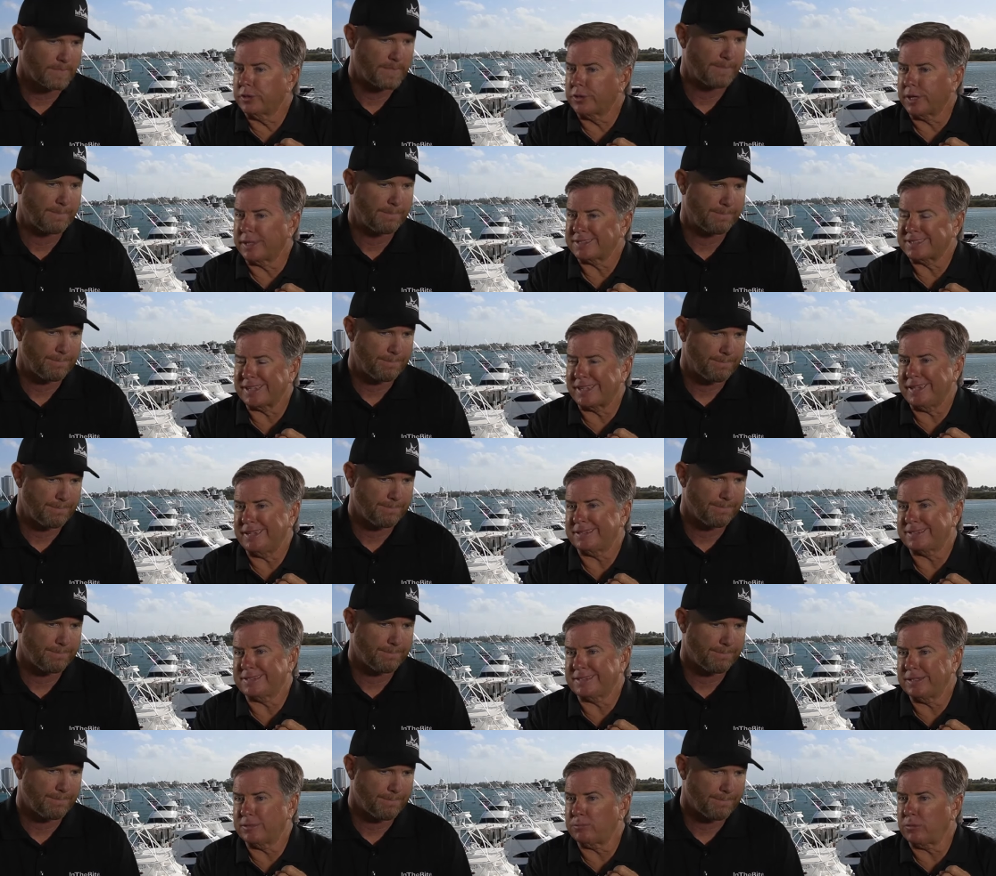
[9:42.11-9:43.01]
Speaker 1: that's
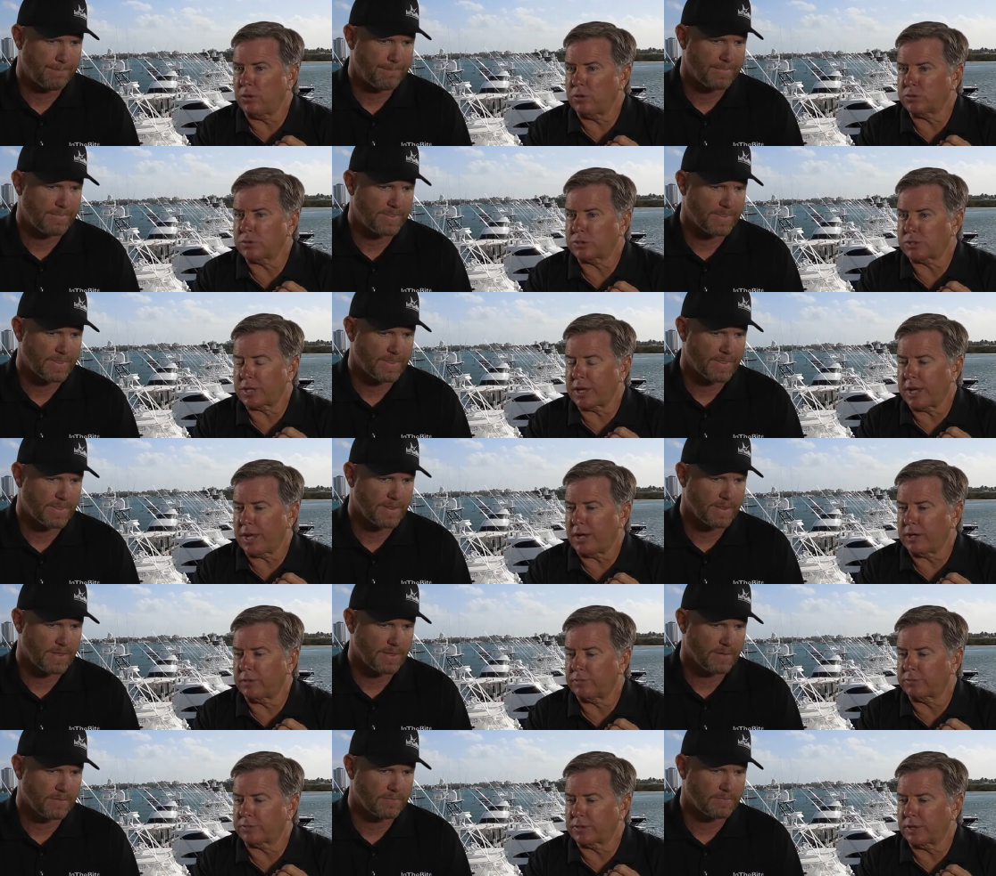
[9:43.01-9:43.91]
eighteen months
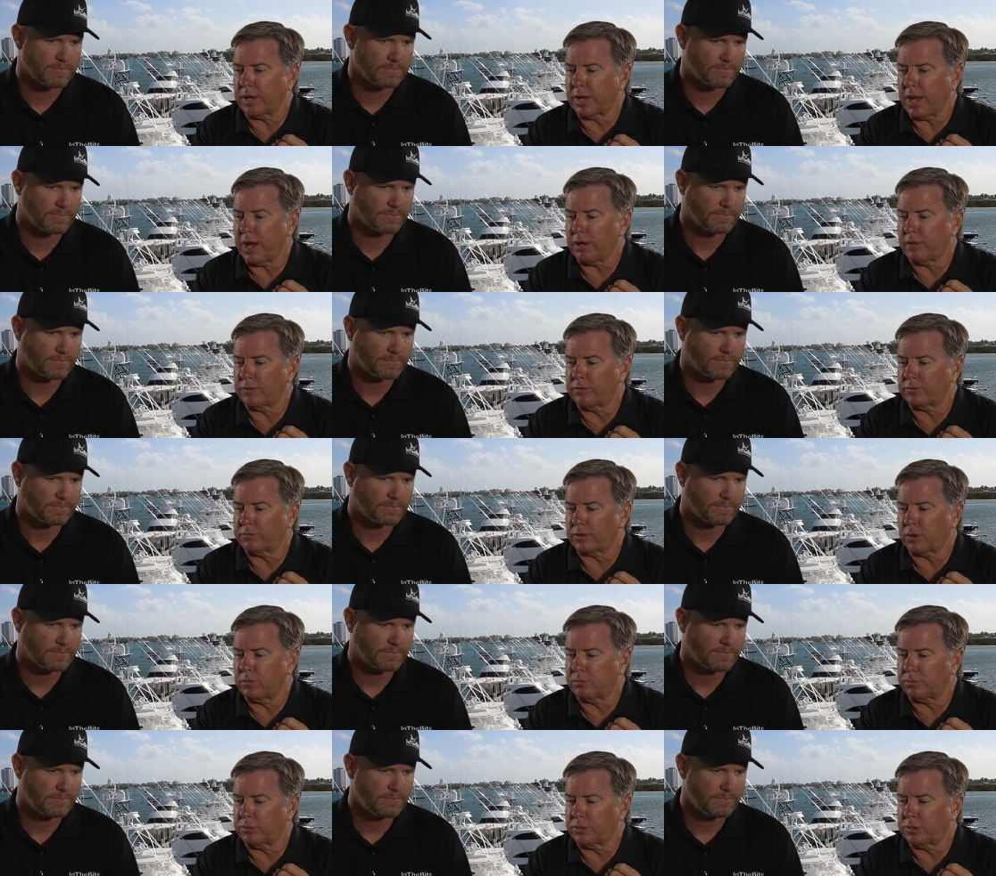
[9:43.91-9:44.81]
out of out of
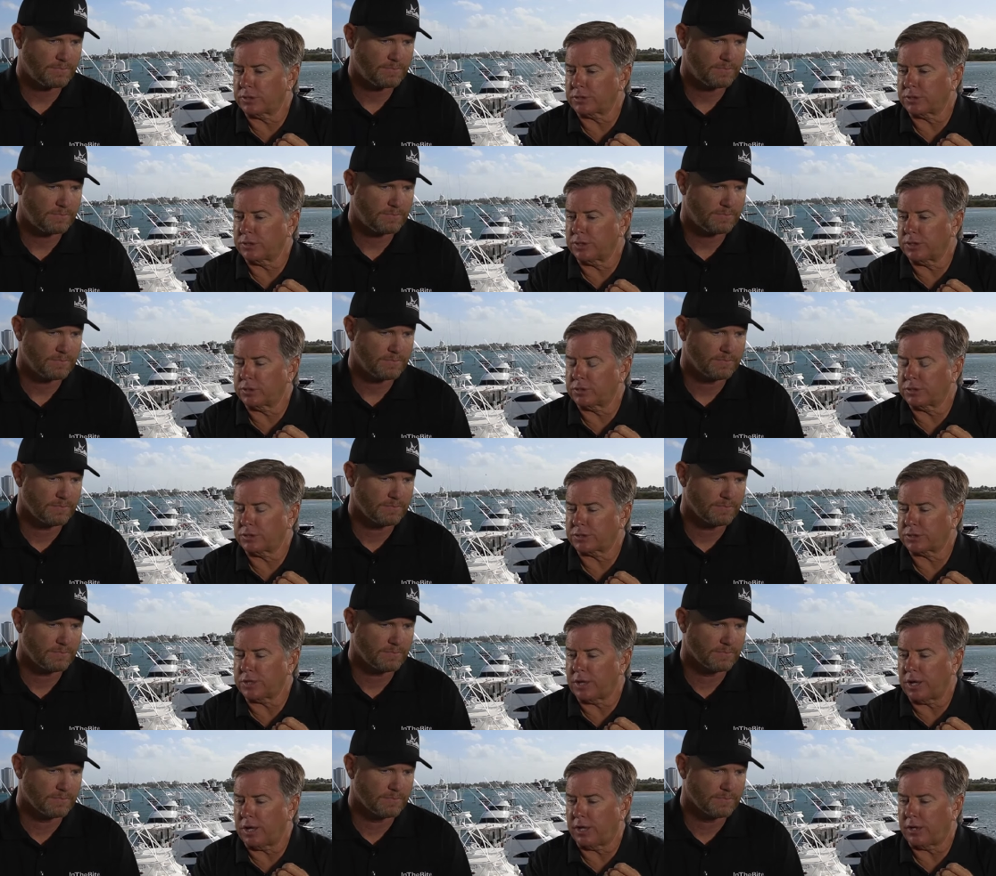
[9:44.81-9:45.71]
completion and
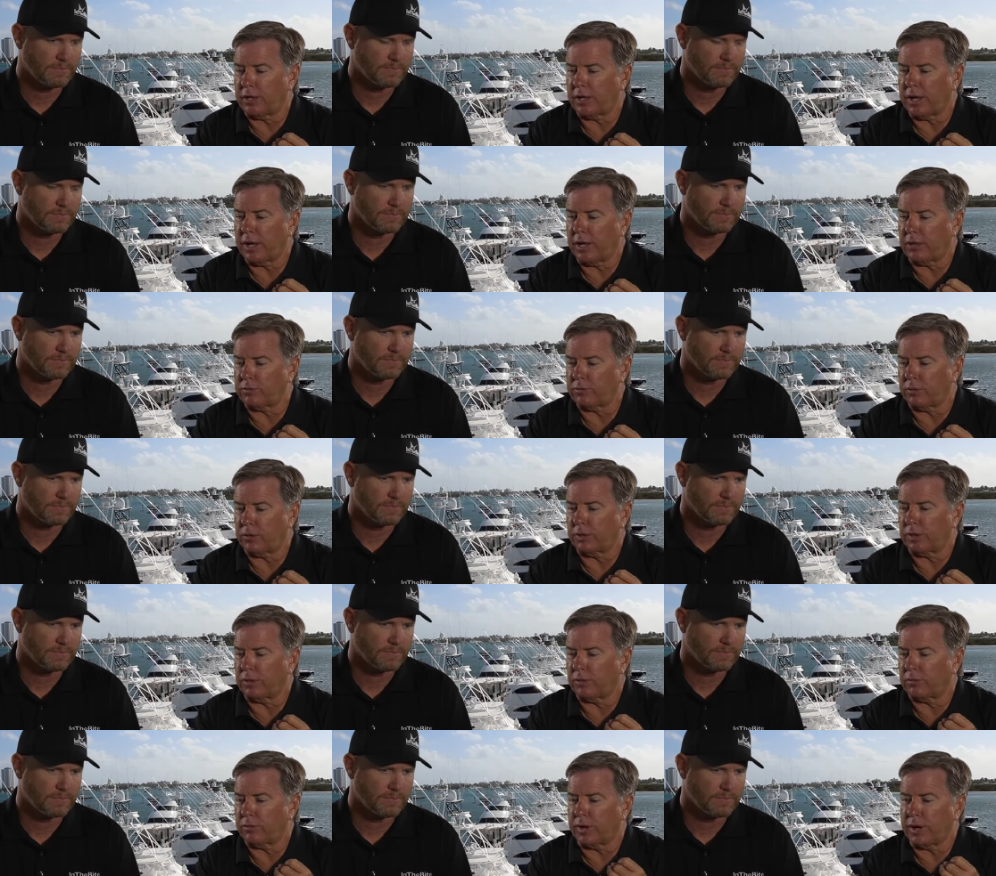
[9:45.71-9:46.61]
design, out
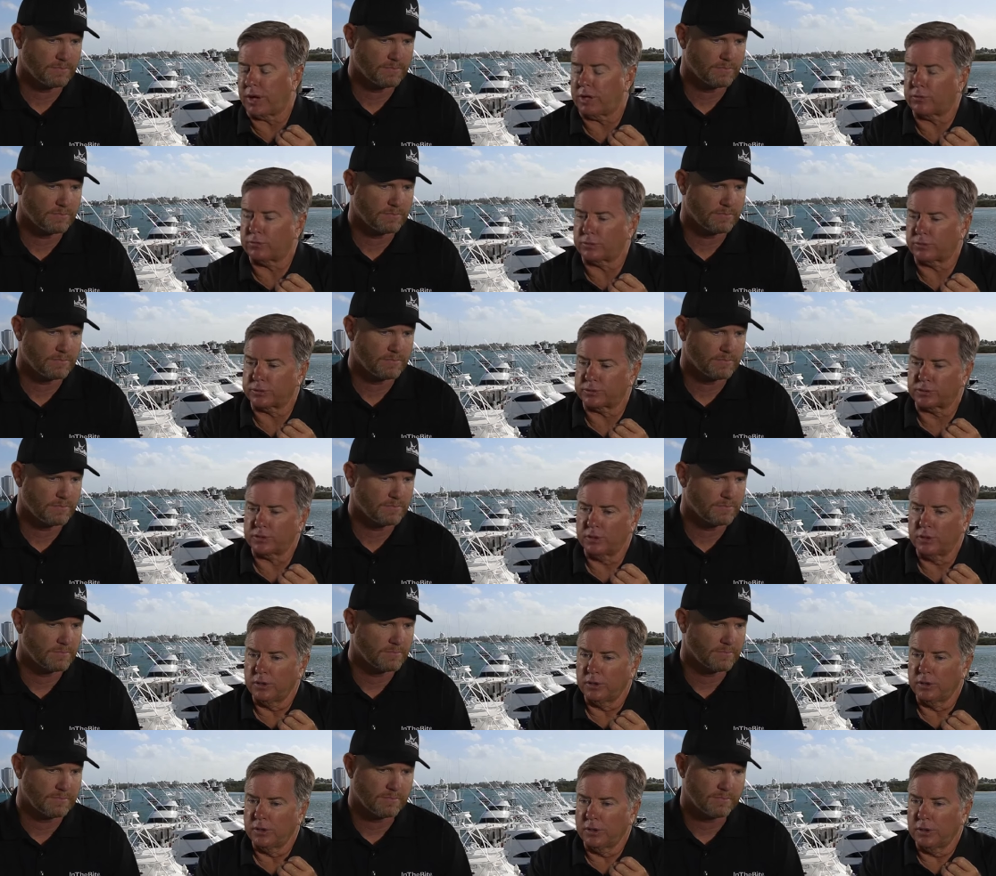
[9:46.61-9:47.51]
running around with
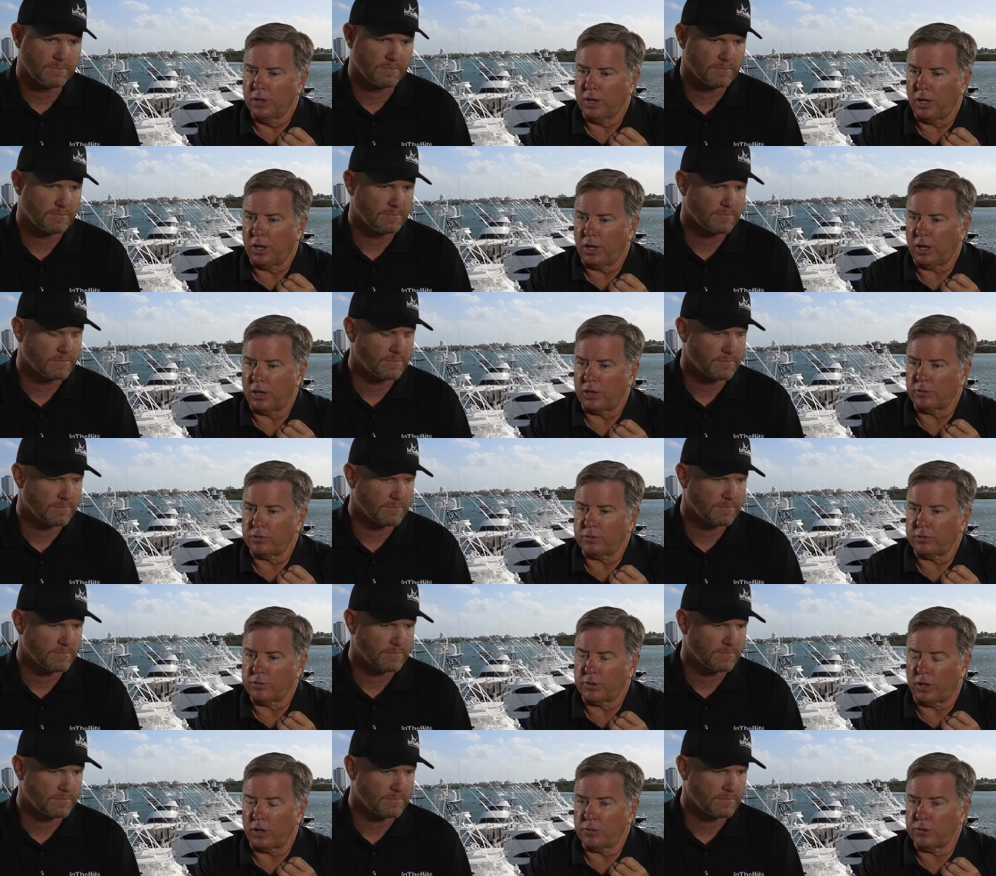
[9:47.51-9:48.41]
uh,
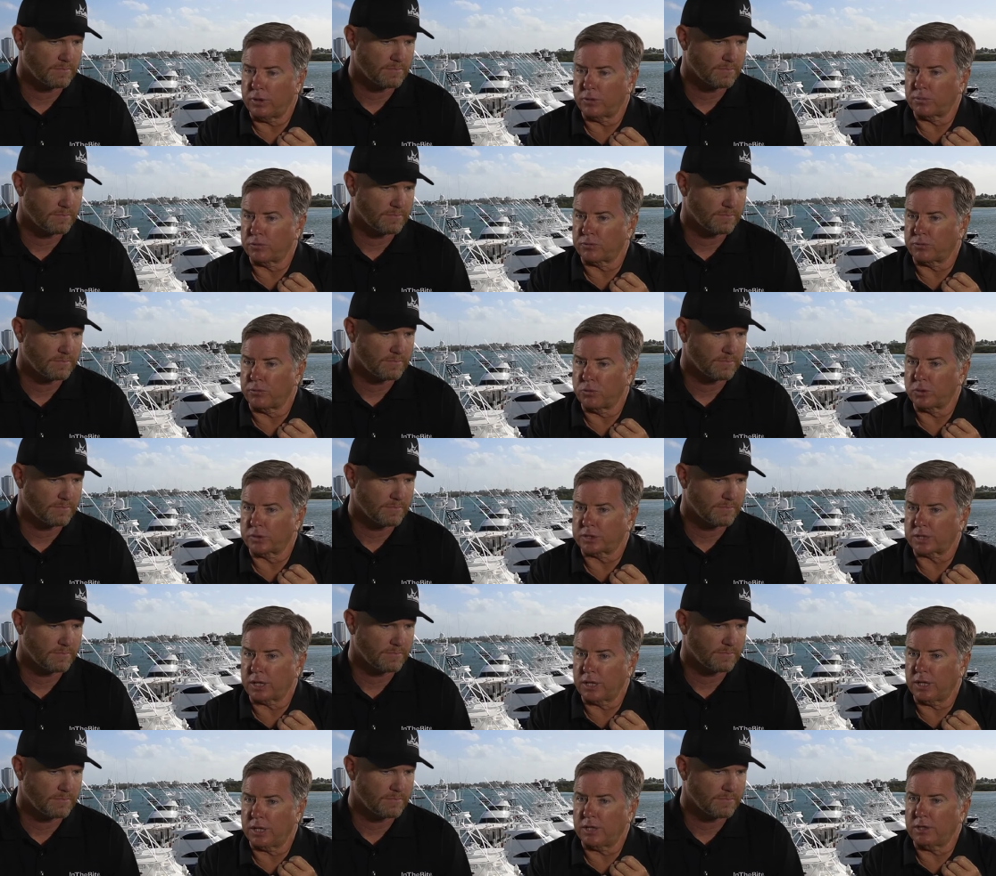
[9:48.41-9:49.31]
hull number
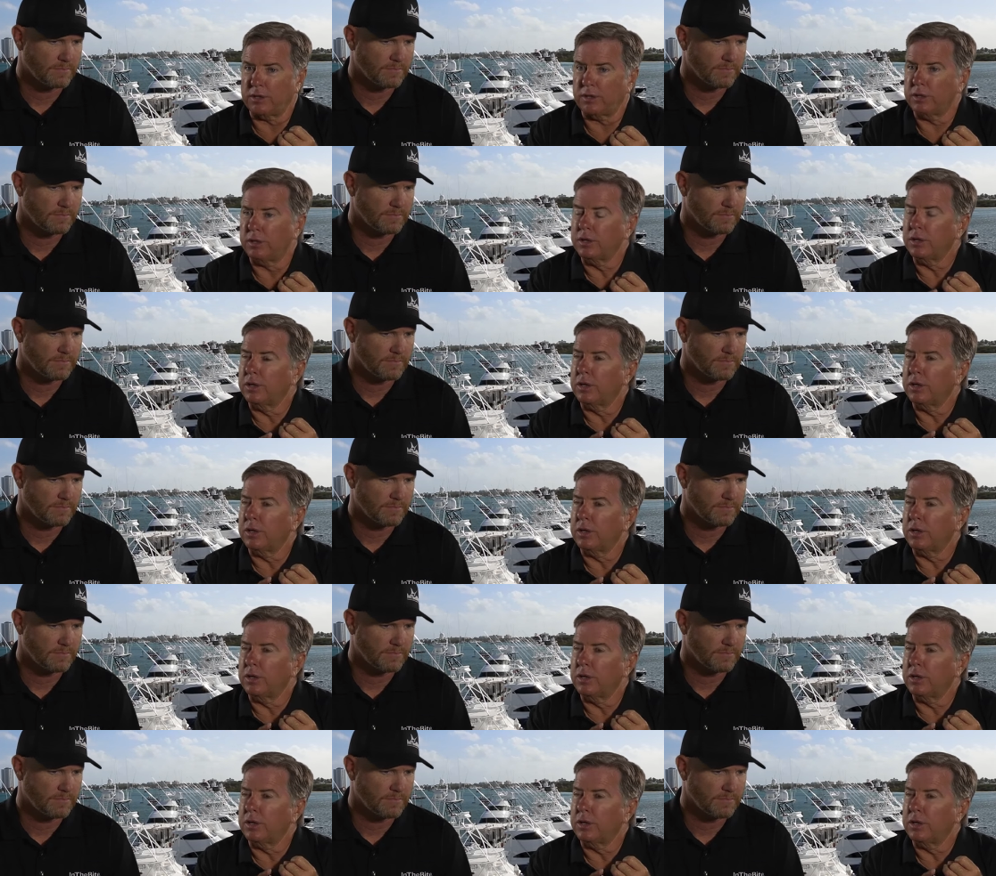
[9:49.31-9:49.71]
fourteen